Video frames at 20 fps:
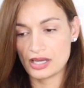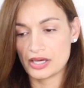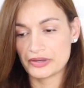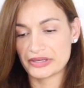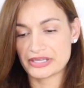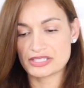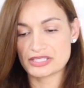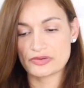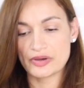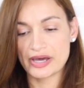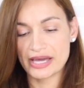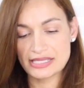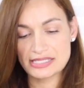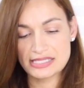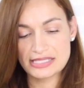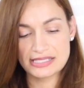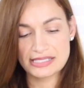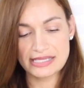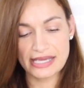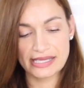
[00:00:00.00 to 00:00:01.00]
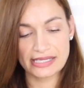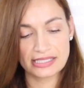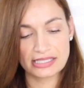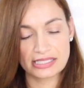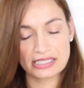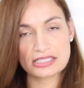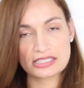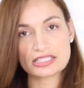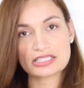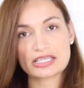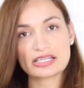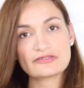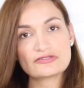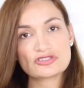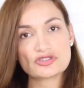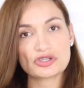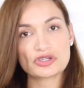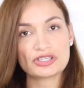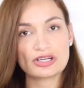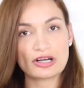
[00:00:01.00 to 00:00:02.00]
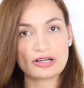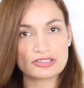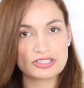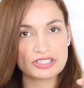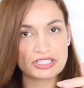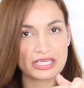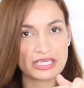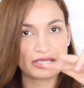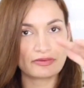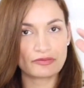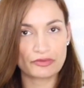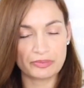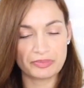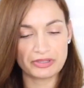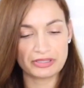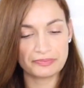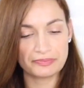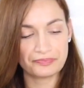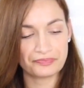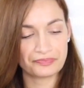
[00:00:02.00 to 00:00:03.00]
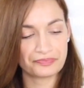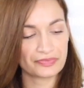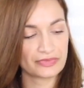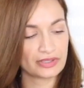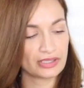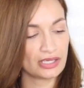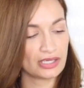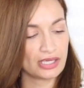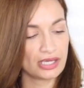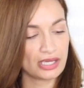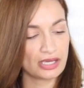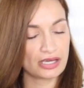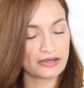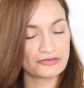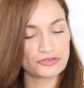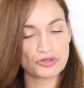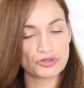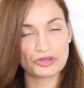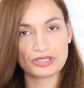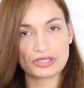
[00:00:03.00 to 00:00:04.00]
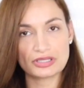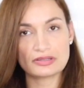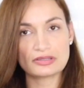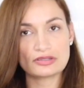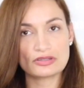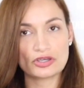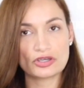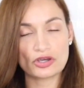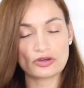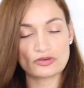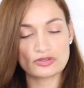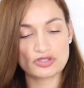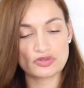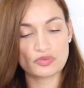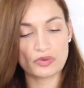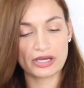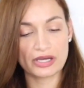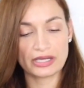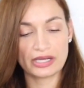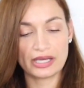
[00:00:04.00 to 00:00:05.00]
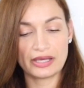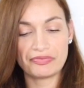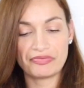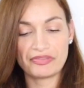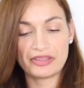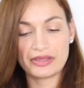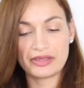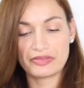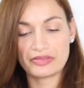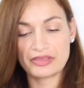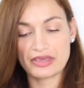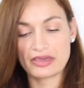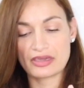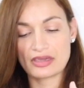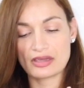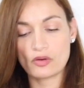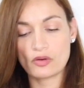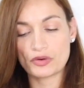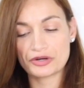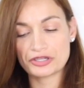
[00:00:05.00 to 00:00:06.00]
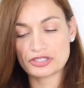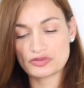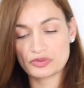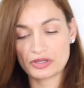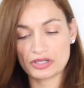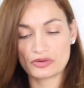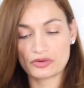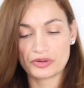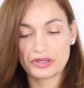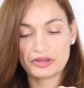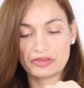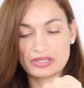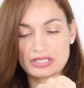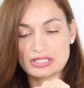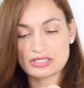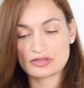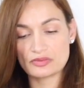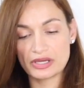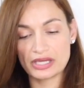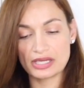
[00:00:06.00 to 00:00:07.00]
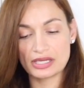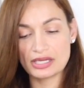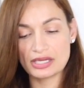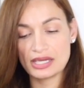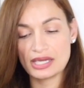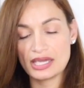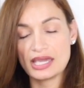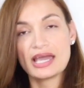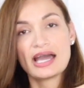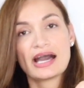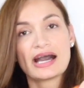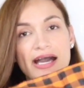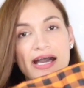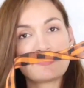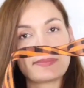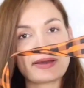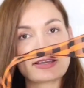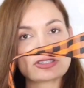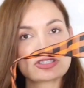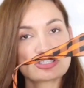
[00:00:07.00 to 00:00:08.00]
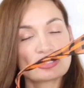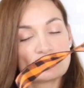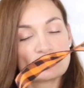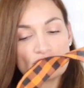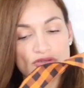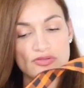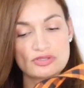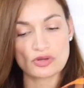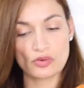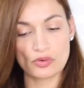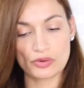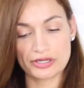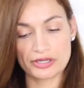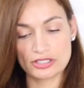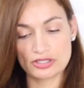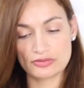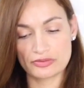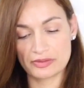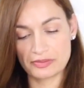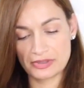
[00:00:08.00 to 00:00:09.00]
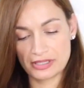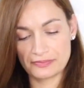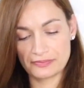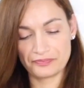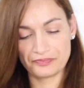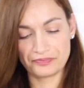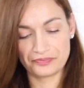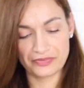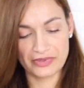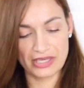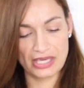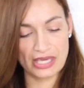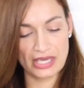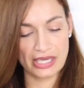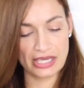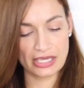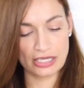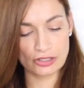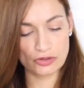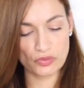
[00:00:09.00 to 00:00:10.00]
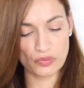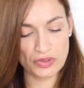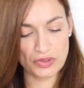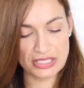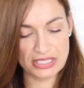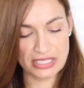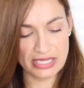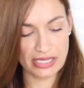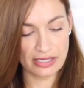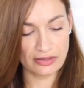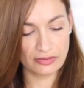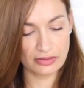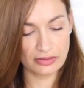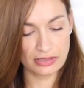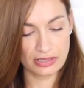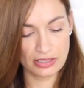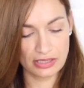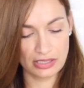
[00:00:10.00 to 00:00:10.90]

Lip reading: Okay, so I decided instead of doing alternating ribbon, of doing the ghost one and then the orange one going this way, I'm actually going to use the orange ribbon and glue it down